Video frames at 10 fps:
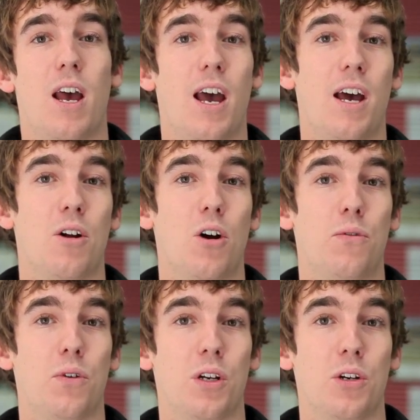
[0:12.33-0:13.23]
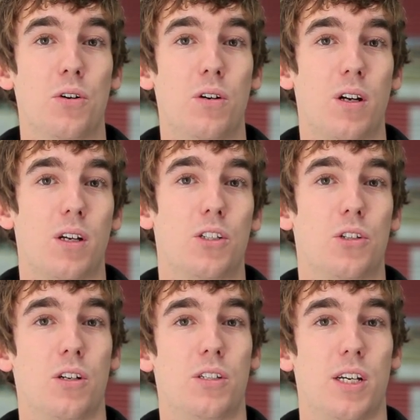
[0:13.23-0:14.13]
And over in York,
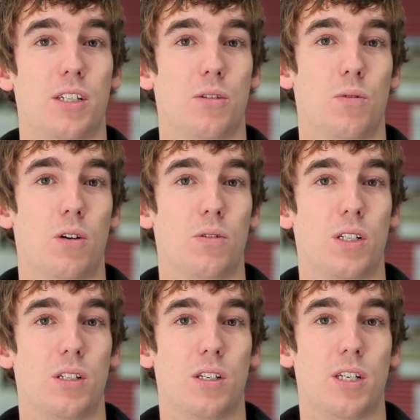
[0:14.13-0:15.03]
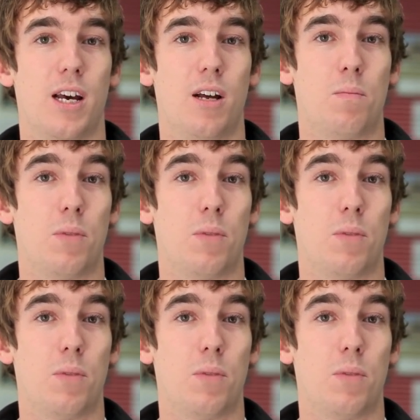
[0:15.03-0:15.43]
show season rolls into town,